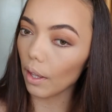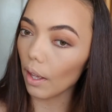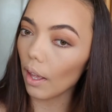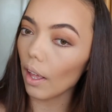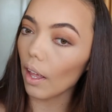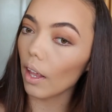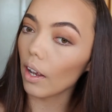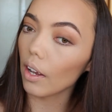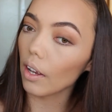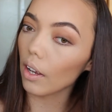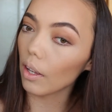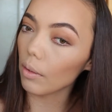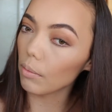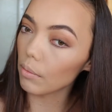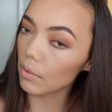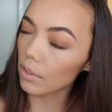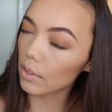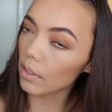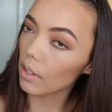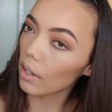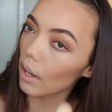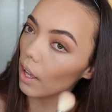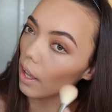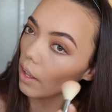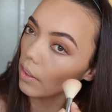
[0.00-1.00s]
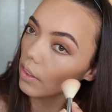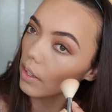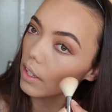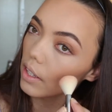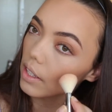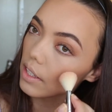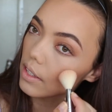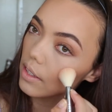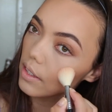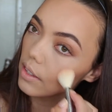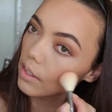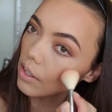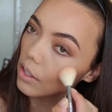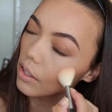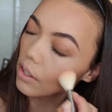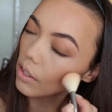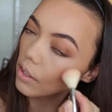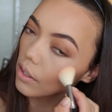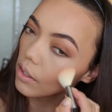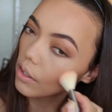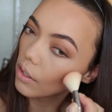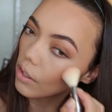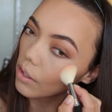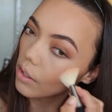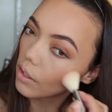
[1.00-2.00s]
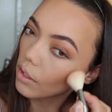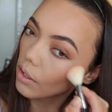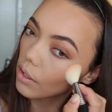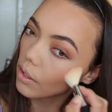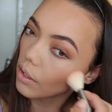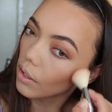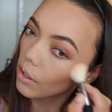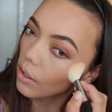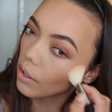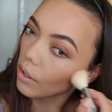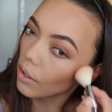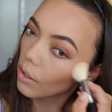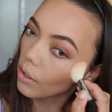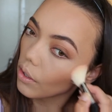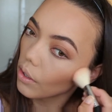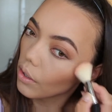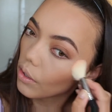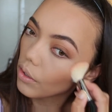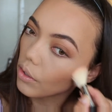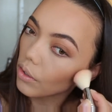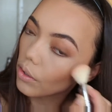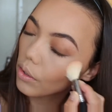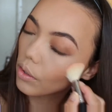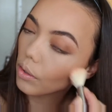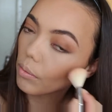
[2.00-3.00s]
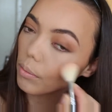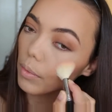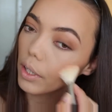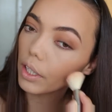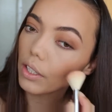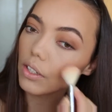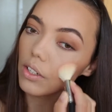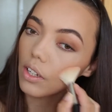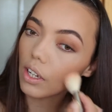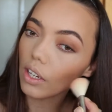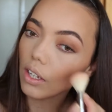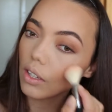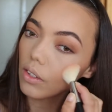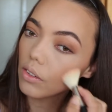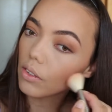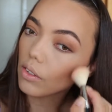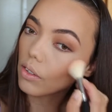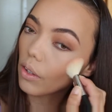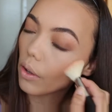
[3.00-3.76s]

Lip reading: And I'm just going to add this to my cheeks.